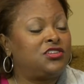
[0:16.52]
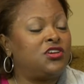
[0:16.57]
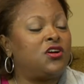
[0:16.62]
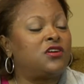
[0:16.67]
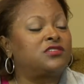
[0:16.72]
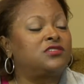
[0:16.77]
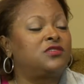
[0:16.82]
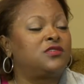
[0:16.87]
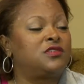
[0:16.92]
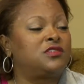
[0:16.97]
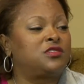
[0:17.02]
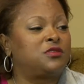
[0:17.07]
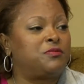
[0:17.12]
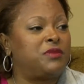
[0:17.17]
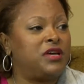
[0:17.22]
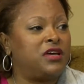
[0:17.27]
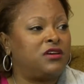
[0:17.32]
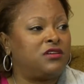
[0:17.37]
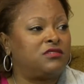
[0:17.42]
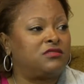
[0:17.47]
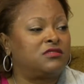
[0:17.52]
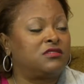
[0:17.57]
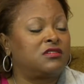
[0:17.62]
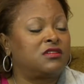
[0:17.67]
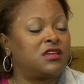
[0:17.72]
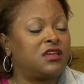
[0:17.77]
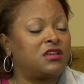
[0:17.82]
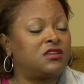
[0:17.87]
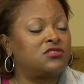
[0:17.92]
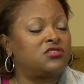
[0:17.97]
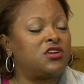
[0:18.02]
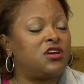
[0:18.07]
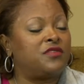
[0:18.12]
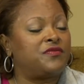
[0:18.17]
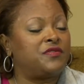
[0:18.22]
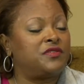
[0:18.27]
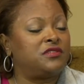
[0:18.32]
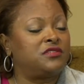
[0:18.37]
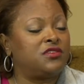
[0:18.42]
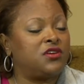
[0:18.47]
Kick us
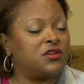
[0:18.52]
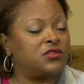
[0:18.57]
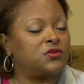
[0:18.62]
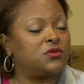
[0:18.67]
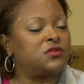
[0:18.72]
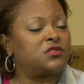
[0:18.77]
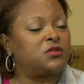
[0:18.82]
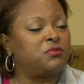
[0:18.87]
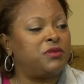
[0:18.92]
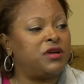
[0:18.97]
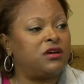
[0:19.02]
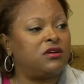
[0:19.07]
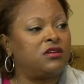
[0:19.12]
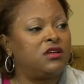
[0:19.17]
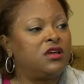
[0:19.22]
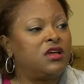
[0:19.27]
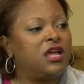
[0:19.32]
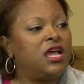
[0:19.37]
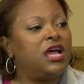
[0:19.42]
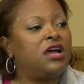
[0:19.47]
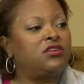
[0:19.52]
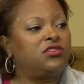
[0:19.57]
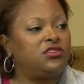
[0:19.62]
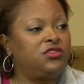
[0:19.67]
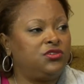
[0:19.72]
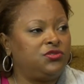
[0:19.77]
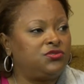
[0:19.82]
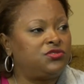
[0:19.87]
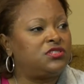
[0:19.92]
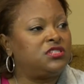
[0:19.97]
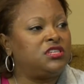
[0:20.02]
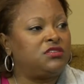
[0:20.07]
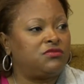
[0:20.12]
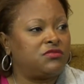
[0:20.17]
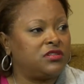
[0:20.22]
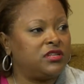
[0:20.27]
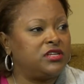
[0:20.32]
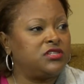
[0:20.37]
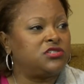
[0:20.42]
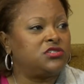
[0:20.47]
off and talk to us about how you see
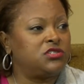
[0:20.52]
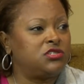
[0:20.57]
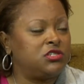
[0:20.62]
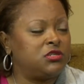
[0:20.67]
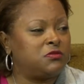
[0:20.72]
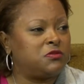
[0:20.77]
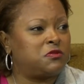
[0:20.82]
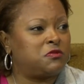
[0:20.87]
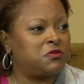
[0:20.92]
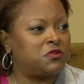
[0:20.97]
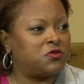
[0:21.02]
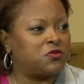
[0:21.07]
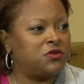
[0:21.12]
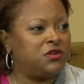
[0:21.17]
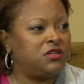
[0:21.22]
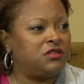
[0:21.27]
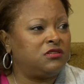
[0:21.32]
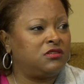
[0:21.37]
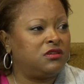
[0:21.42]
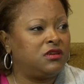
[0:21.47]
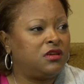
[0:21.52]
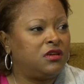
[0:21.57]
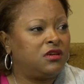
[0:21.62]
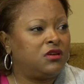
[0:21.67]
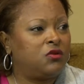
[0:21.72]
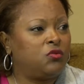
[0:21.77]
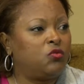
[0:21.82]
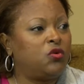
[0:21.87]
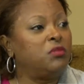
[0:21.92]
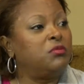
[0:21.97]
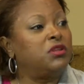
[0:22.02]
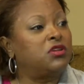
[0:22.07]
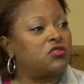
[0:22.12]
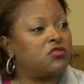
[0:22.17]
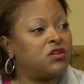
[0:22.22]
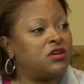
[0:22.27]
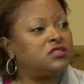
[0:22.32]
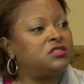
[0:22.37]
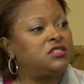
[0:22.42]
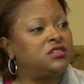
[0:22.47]
relationships between women
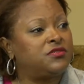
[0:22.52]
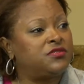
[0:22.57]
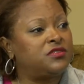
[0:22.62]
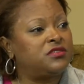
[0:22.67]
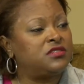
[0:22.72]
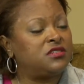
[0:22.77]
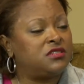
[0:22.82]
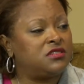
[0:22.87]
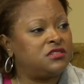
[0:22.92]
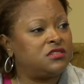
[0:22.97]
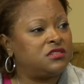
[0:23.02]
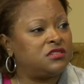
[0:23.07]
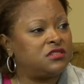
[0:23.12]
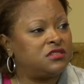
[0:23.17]
across differences.